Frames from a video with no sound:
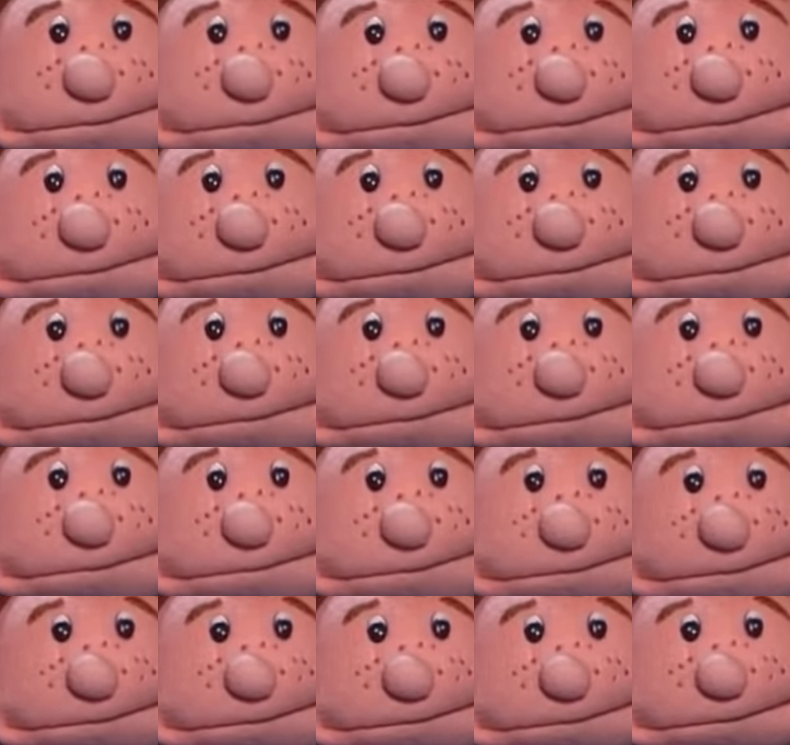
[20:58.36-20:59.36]

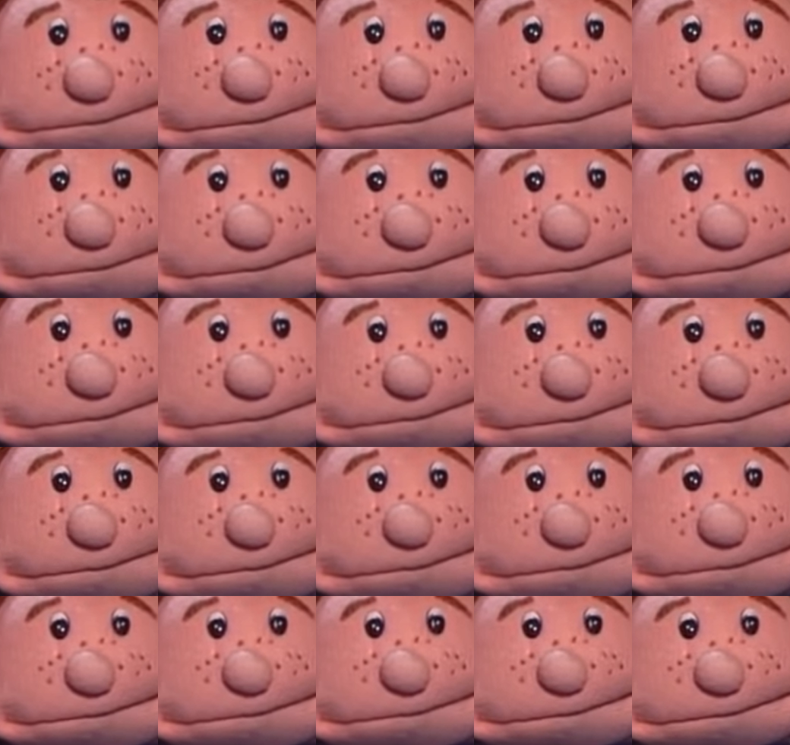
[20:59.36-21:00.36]

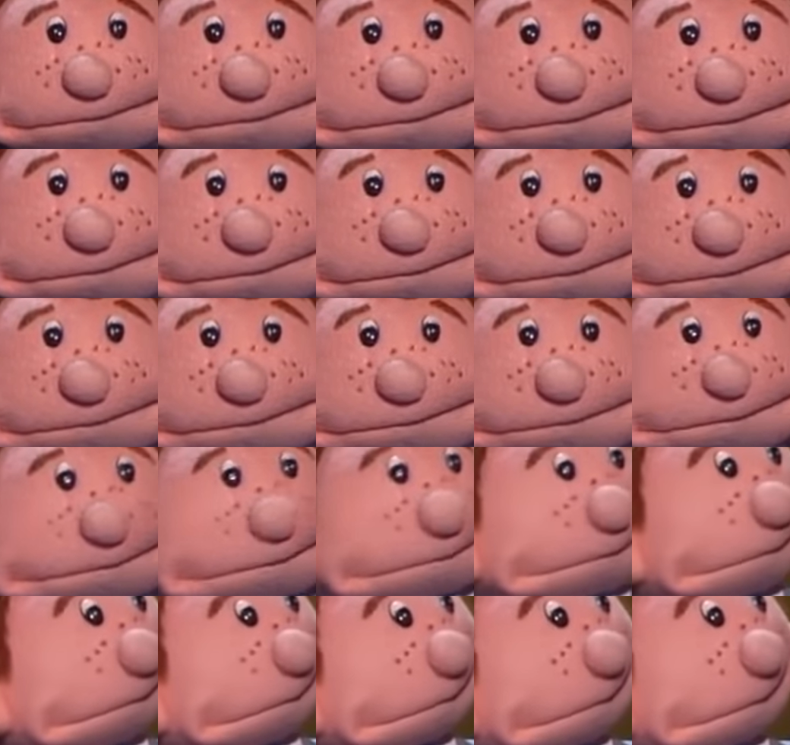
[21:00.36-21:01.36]

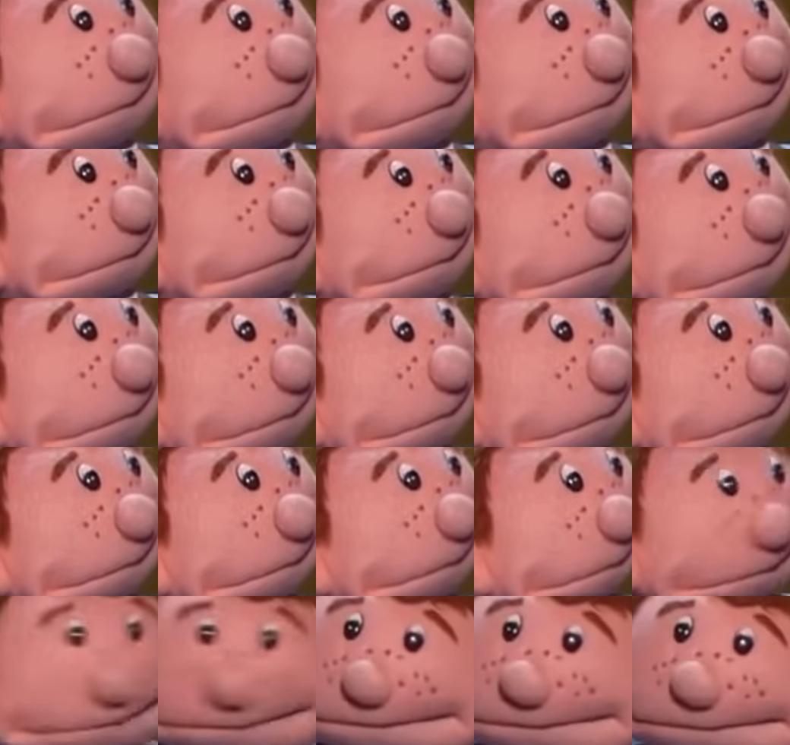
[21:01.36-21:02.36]

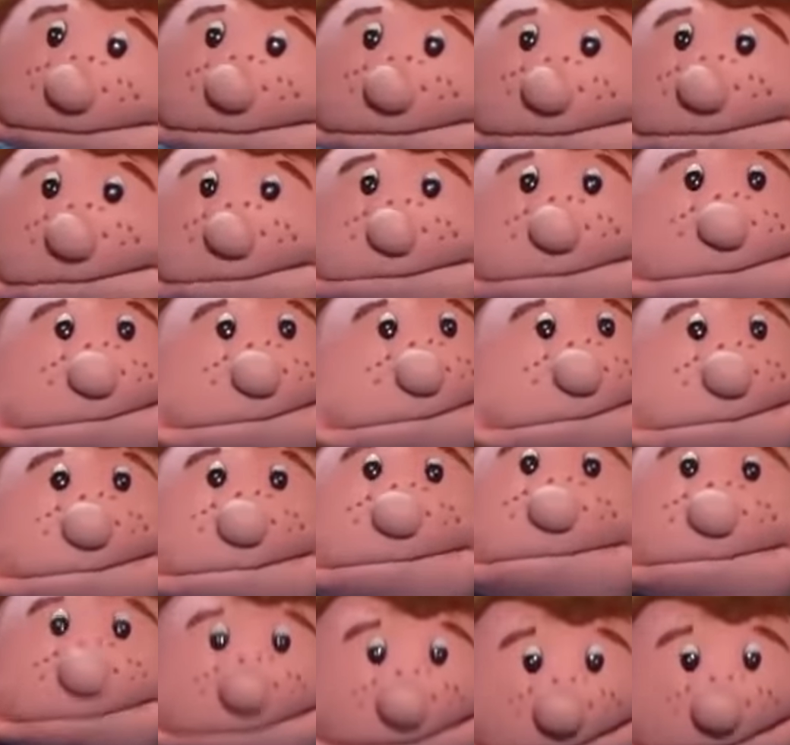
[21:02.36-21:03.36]

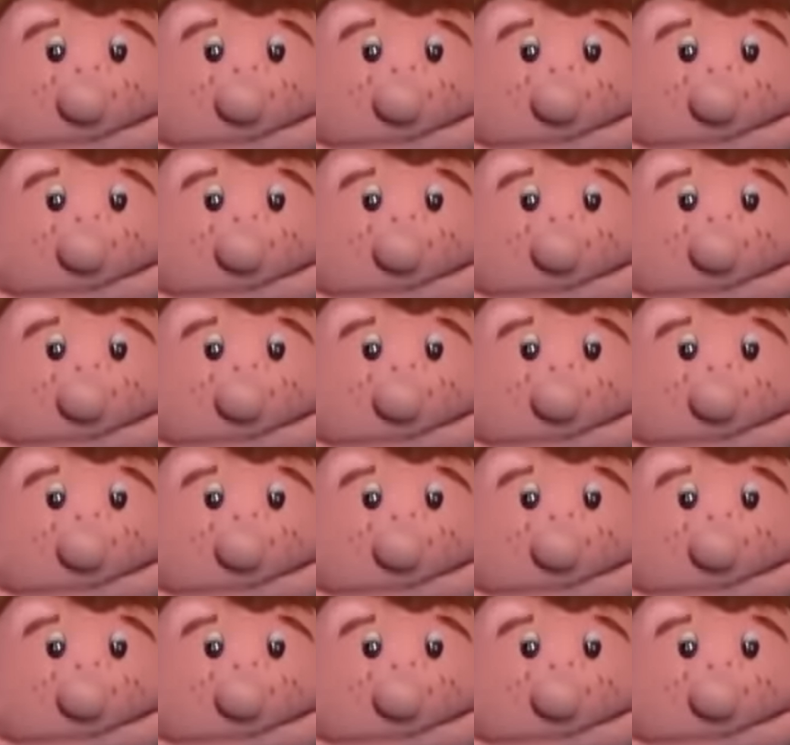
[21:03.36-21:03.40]
The person shown says nothing.